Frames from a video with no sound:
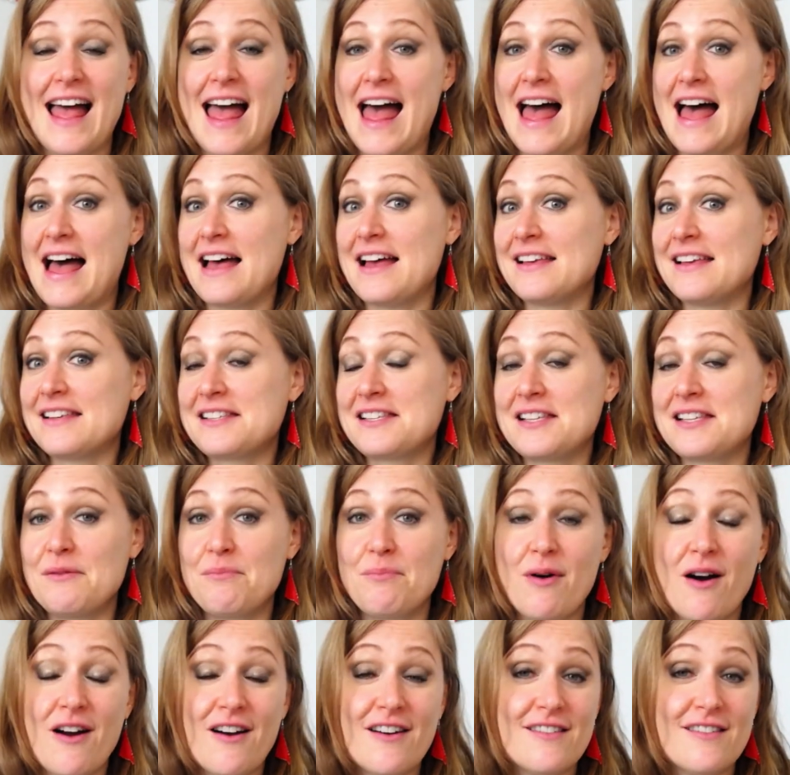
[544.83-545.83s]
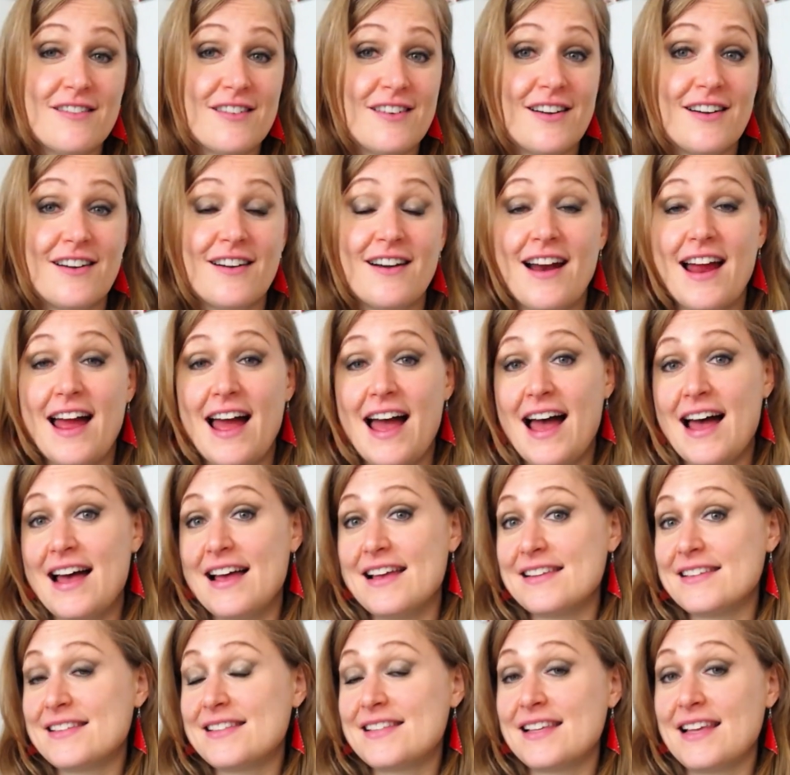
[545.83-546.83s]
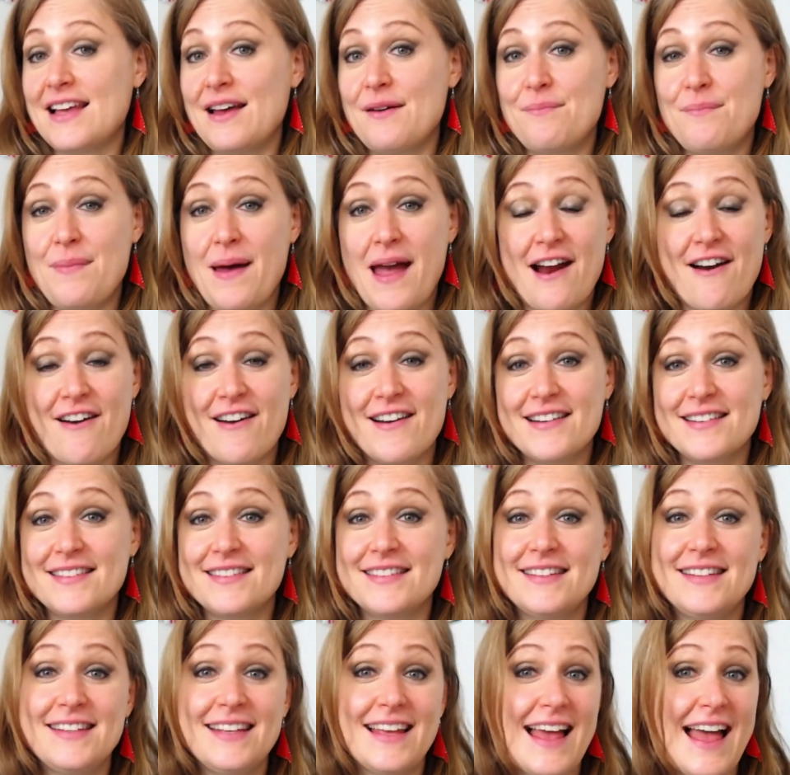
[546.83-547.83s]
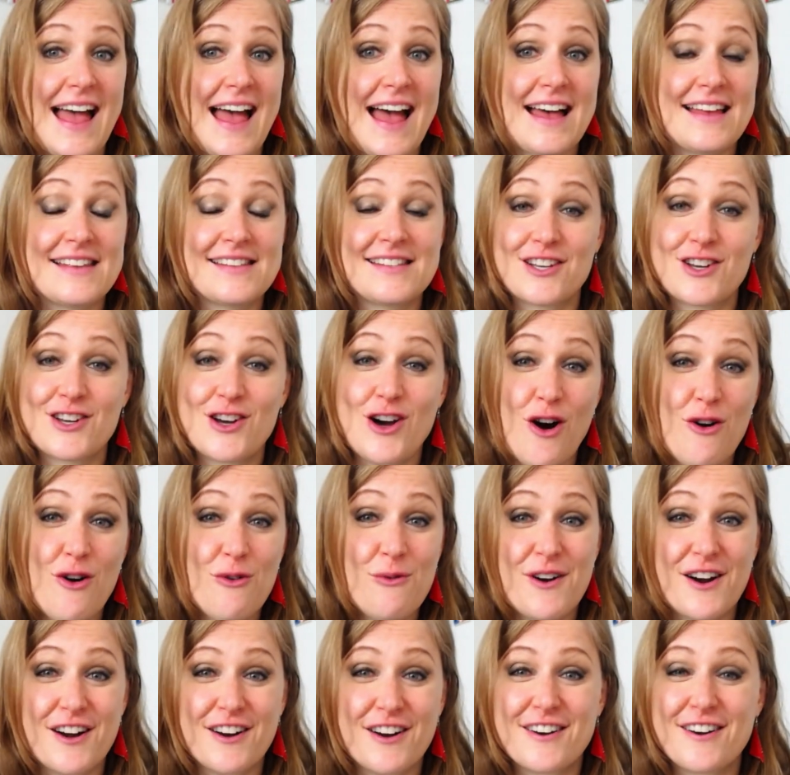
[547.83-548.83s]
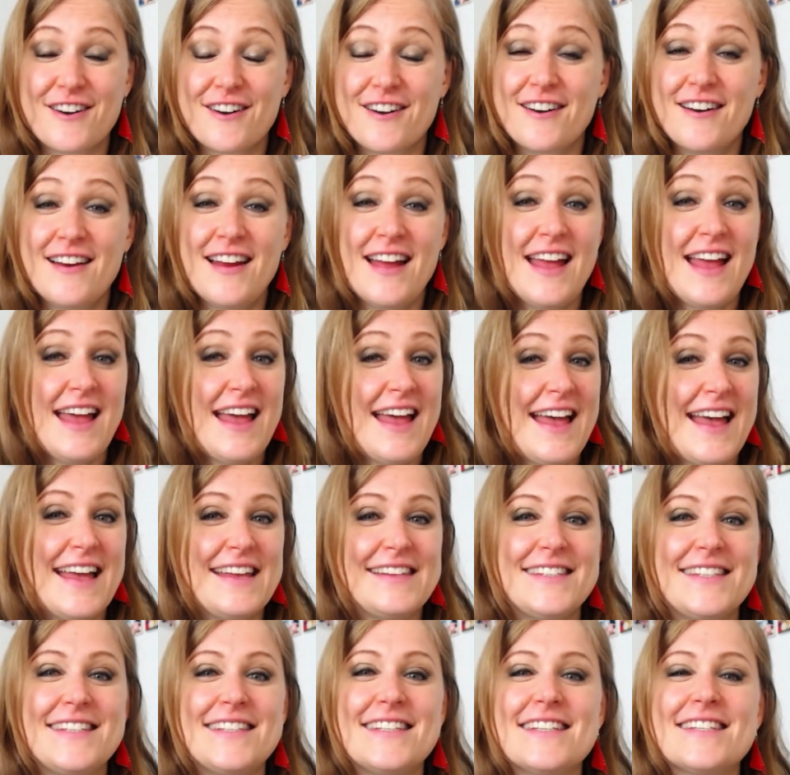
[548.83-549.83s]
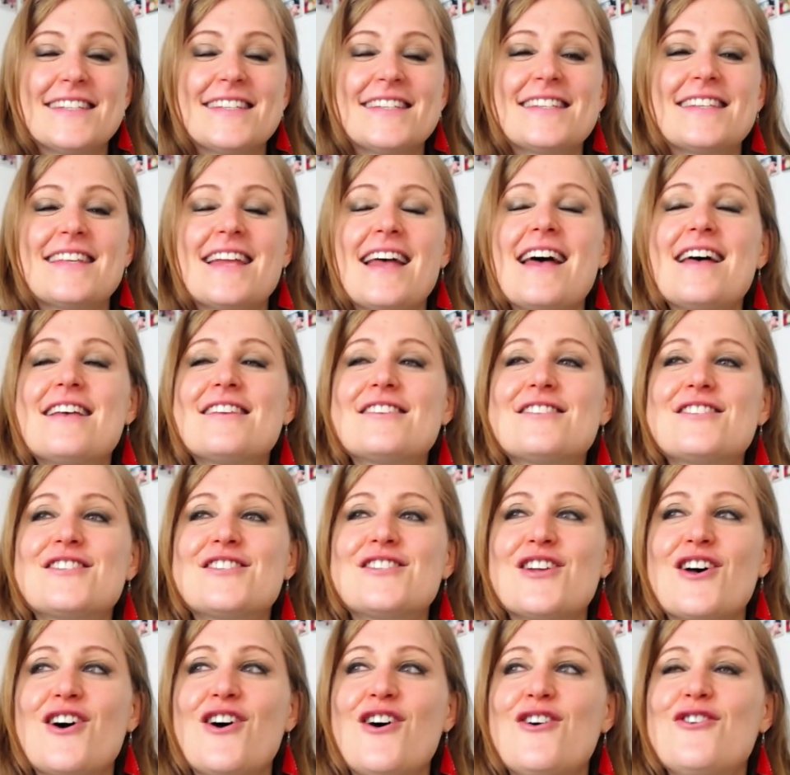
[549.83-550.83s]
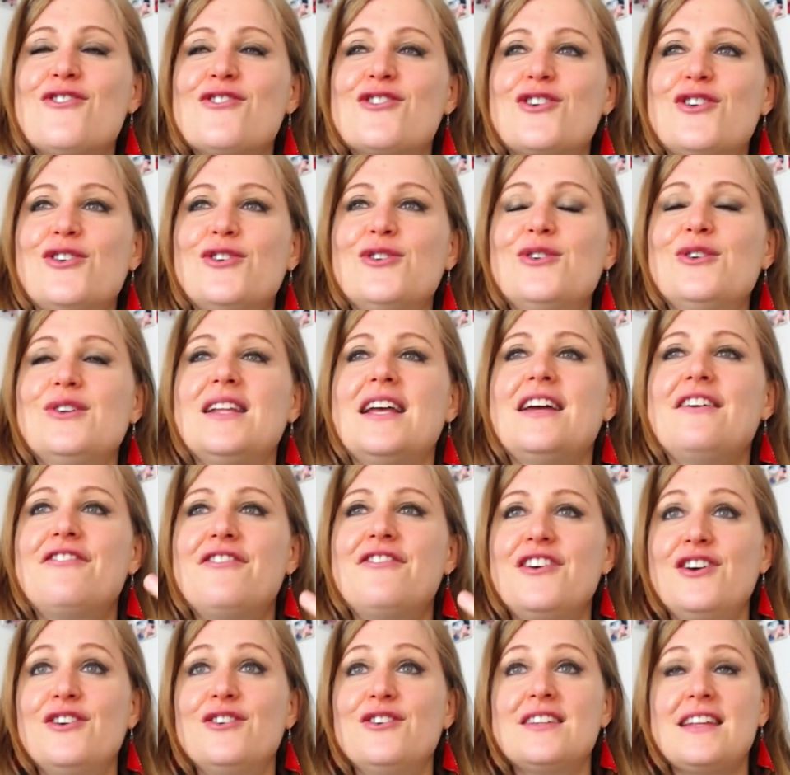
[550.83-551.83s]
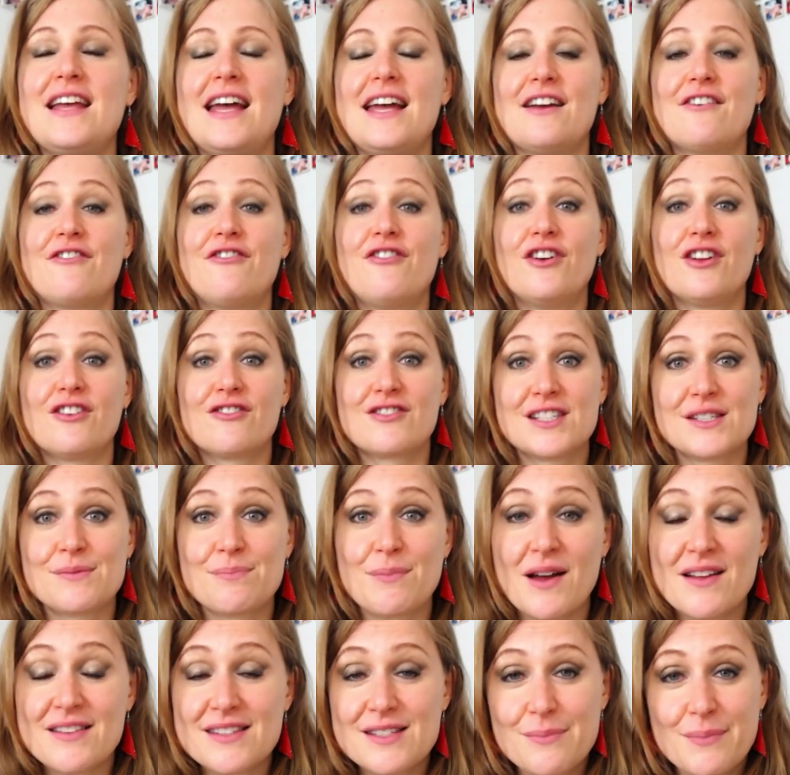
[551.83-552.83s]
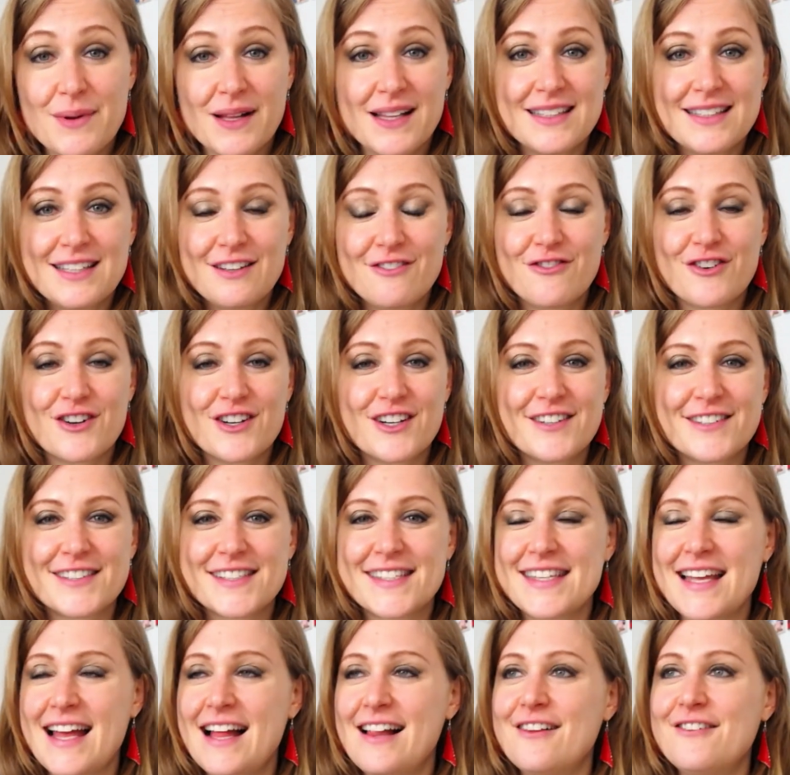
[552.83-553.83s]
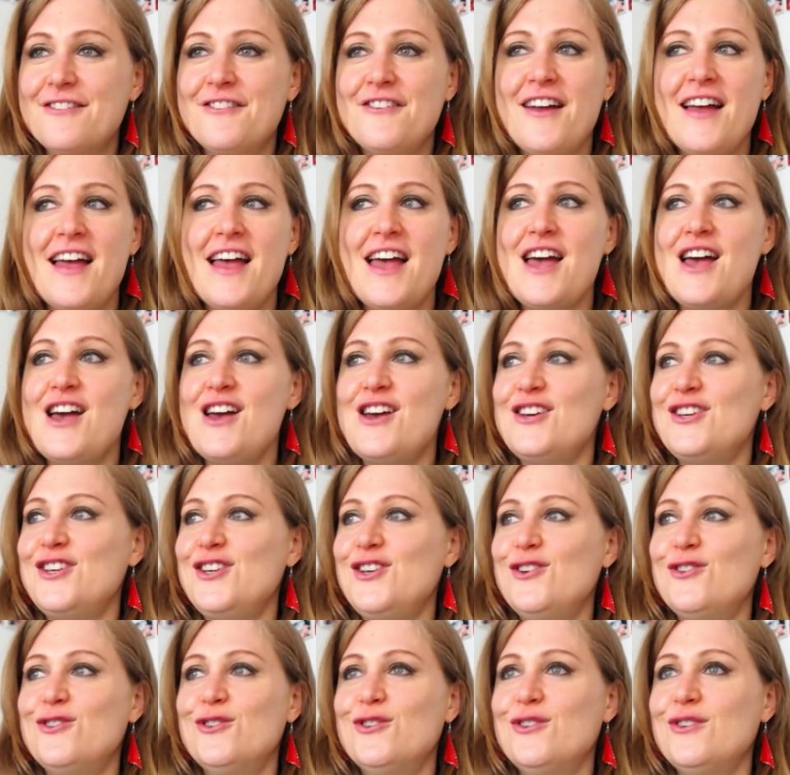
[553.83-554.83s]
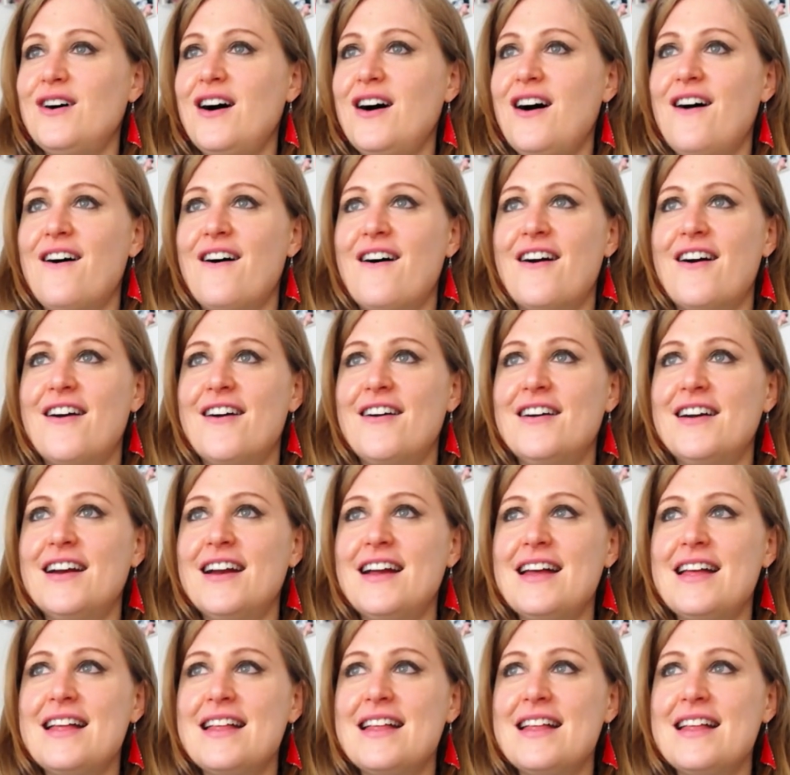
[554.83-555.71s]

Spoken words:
as a partner, as a parent, as a coworker. It's just so cool. If you take full responsibility for yourself, you are